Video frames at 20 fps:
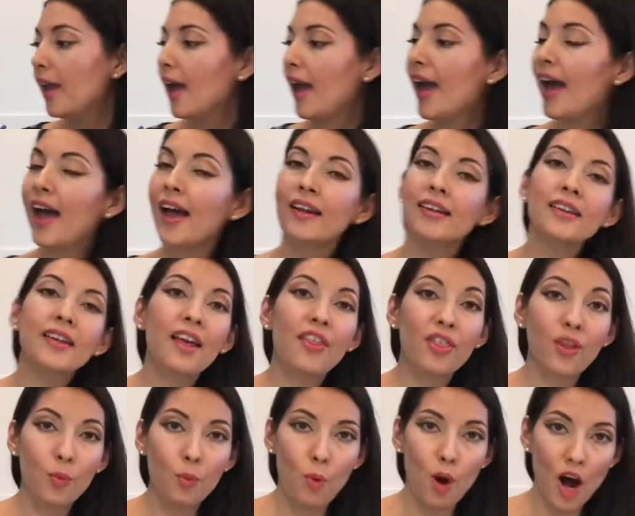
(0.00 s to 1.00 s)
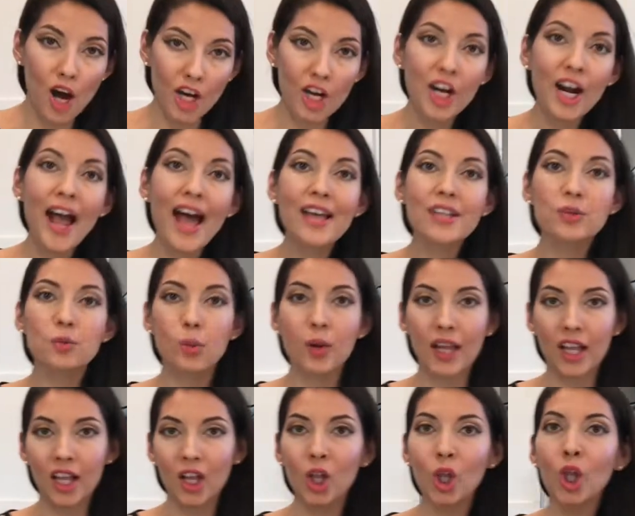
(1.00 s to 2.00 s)
and the water as
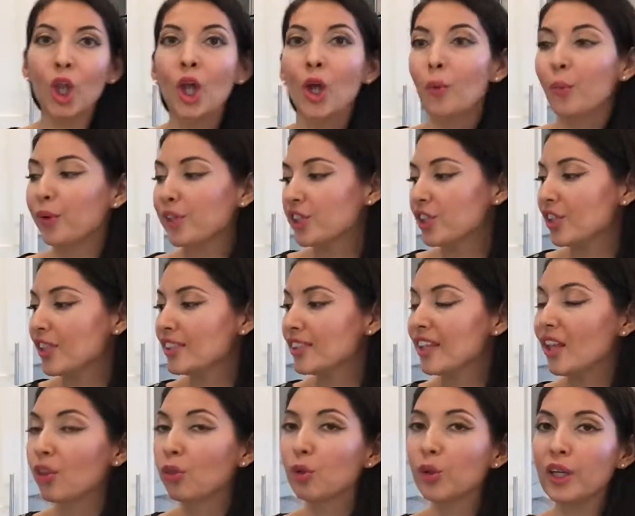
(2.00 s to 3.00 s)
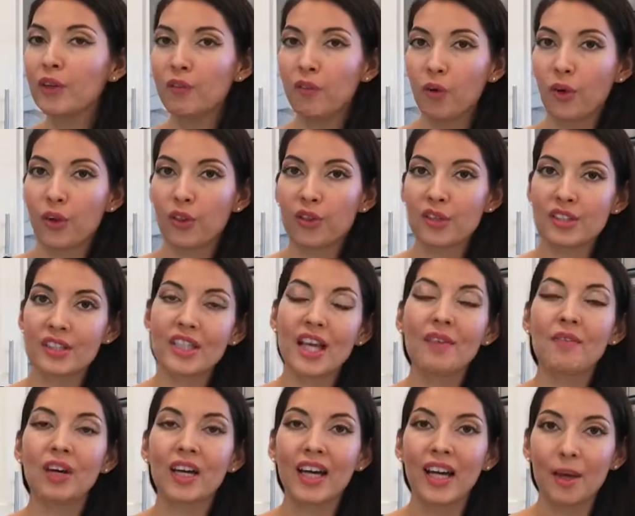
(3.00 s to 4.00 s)
well, which is 3/4
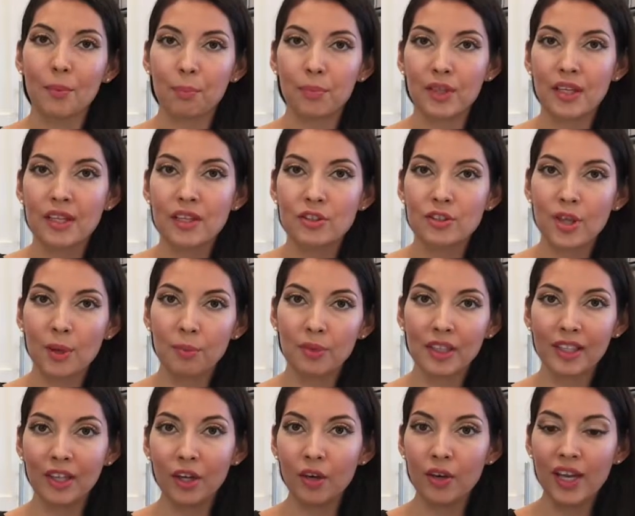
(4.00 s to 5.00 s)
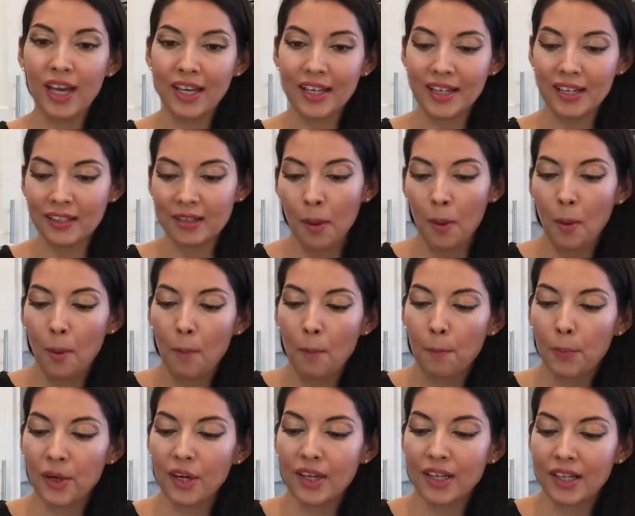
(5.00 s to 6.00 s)
of a cup. So I'm going to go ahead and
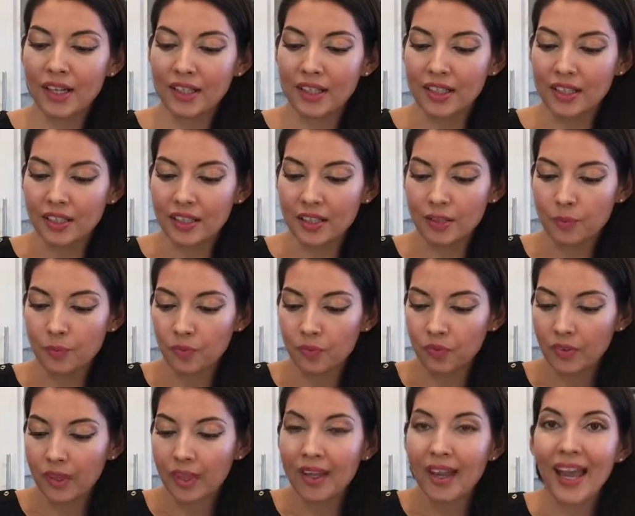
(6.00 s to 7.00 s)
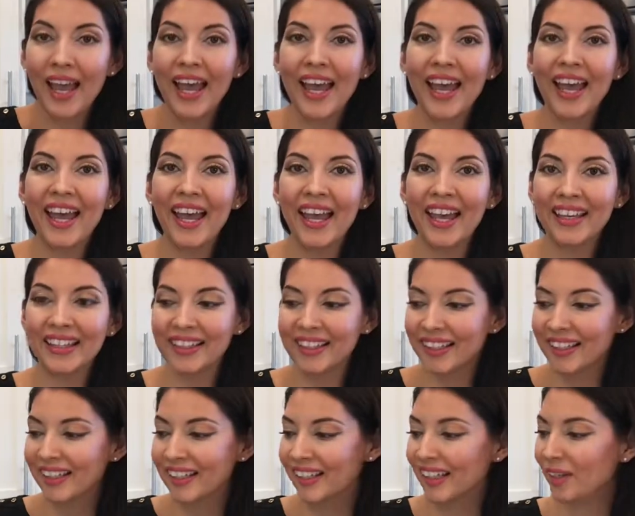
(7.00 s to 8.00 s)
put it in here and
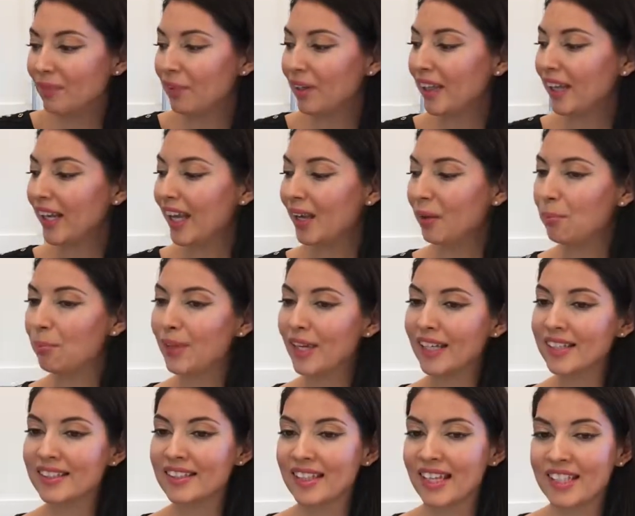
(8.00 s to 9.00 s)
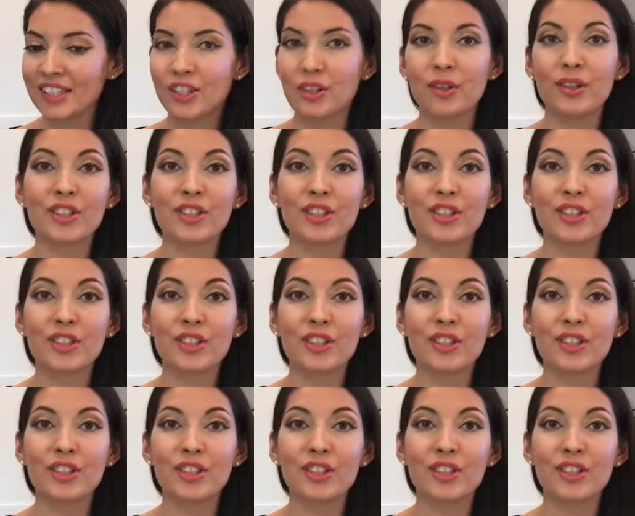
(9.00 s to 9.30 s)
give it a mix until